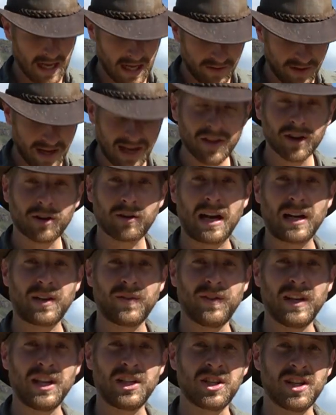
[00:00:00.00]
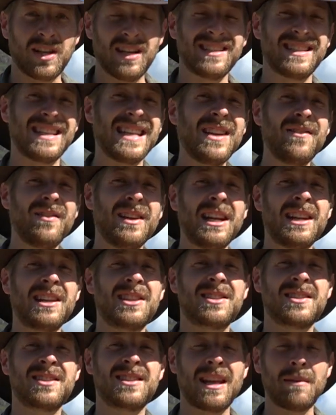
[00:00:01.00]
The other great feature is even in
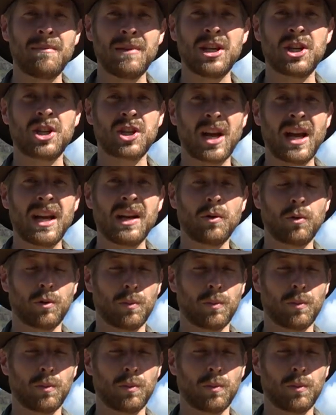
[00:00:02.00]
semi-shaded